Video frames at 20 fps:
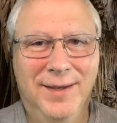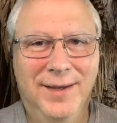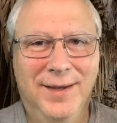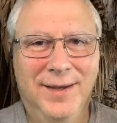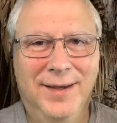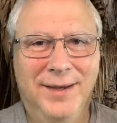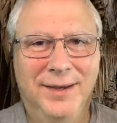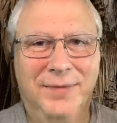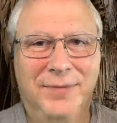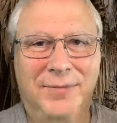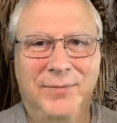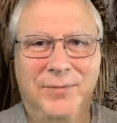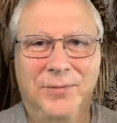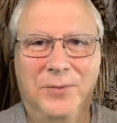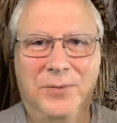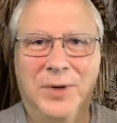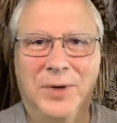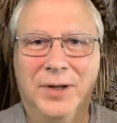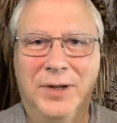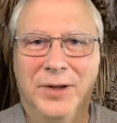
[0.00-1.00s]
if
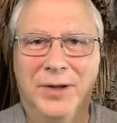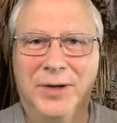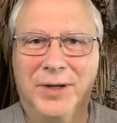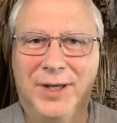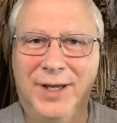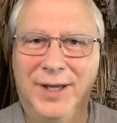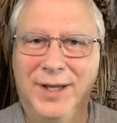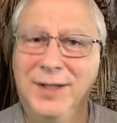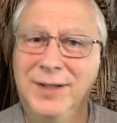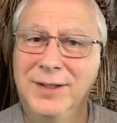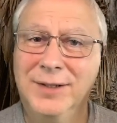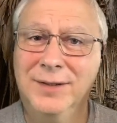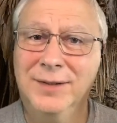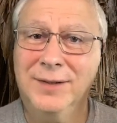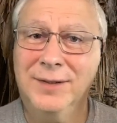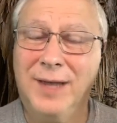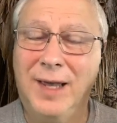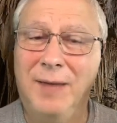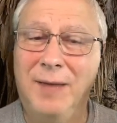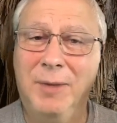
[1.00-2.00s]
one of their kids
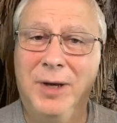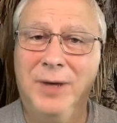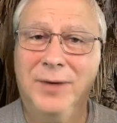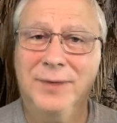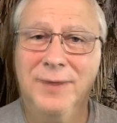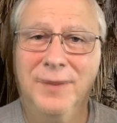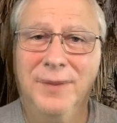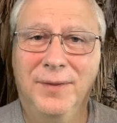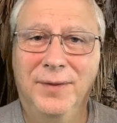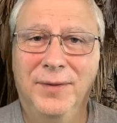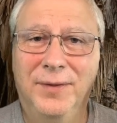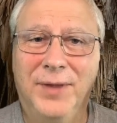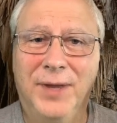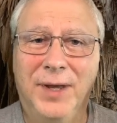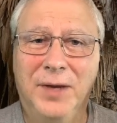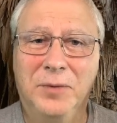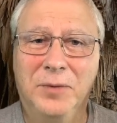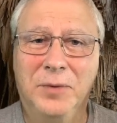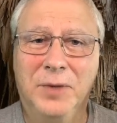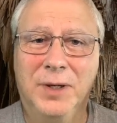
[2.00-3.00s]
came out,
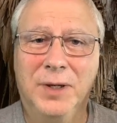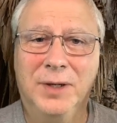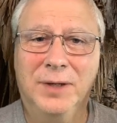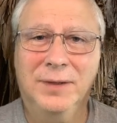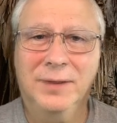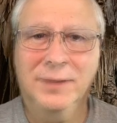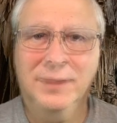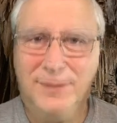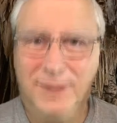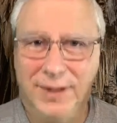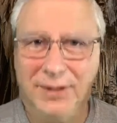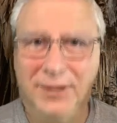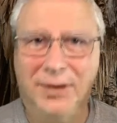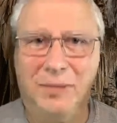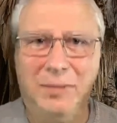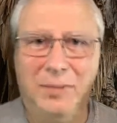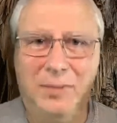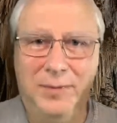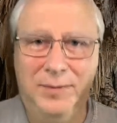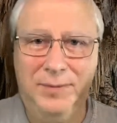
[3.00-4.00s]
they would tell
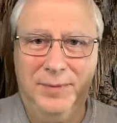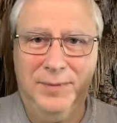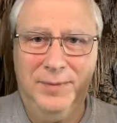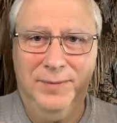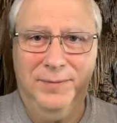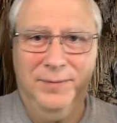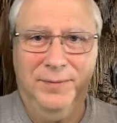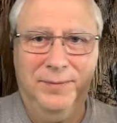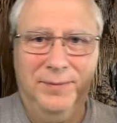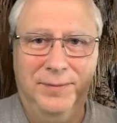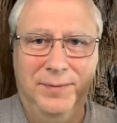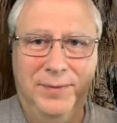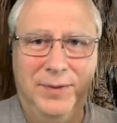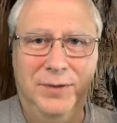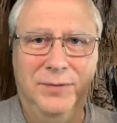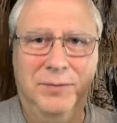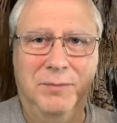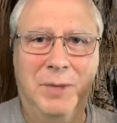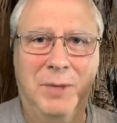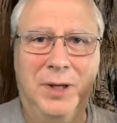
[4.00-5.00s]
them,
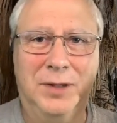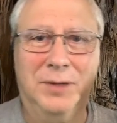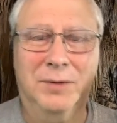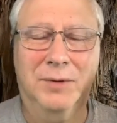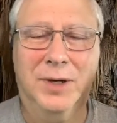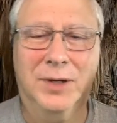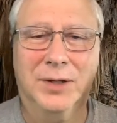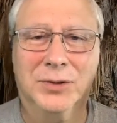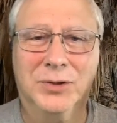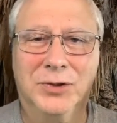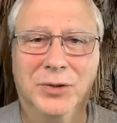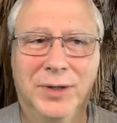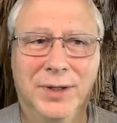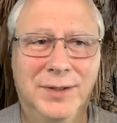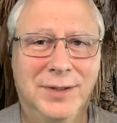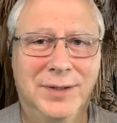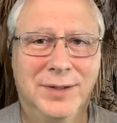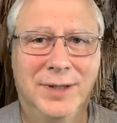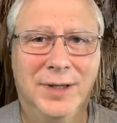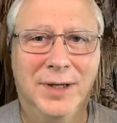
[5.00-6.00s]
"You've made the wrong
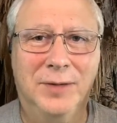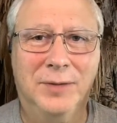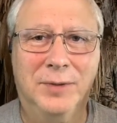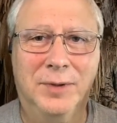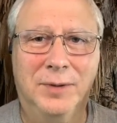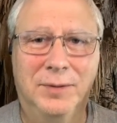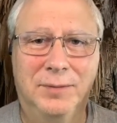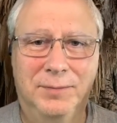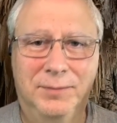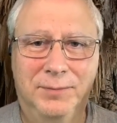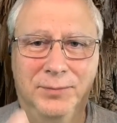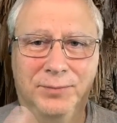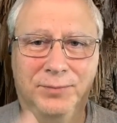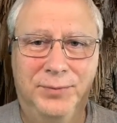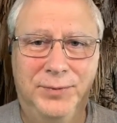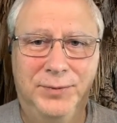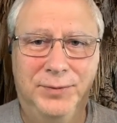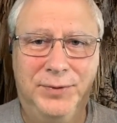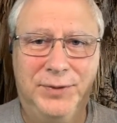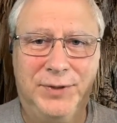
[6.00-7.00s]
choice." They would
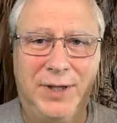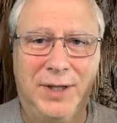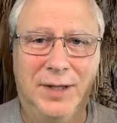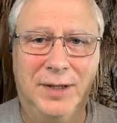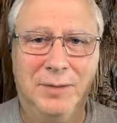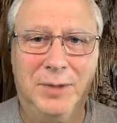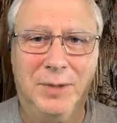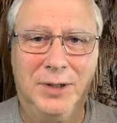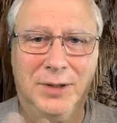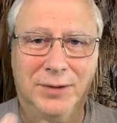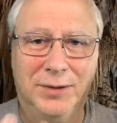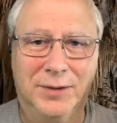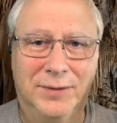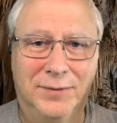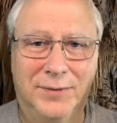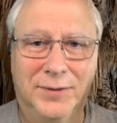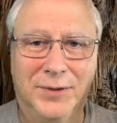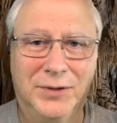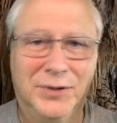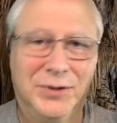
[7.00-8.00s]
send them into
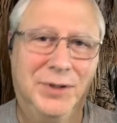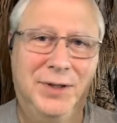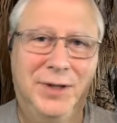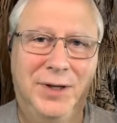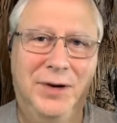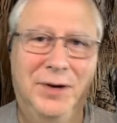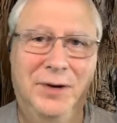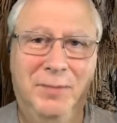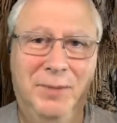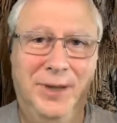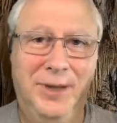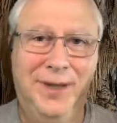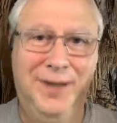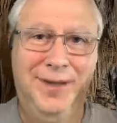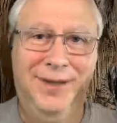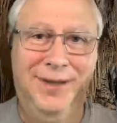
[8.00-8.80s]
conversion therapy.